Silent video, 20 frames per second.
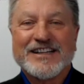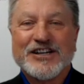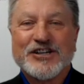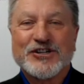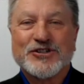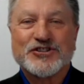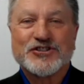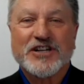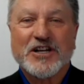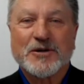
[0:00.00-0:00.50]

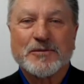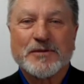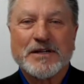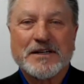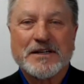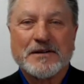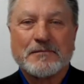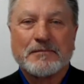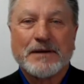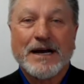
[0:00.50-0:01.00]
Hello,
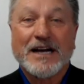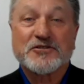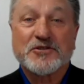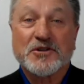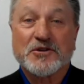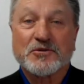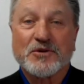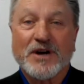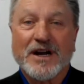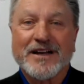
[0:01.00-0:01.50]
gentlemen.
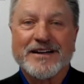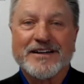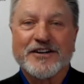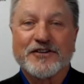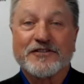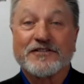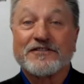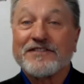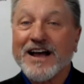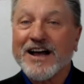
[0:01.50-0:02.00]
Patrick Ryan
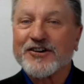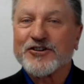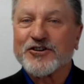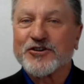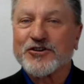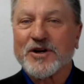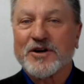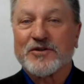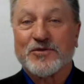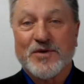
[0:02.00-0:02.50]
here,
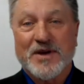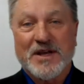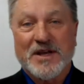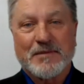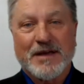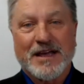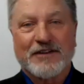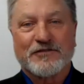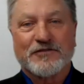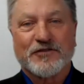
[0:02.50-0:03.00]
founder of
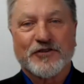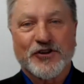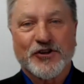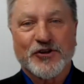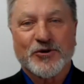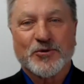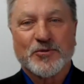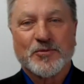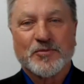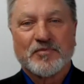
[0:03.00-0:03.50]
Wingman for
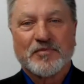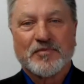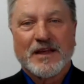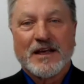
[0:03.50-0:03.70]
You.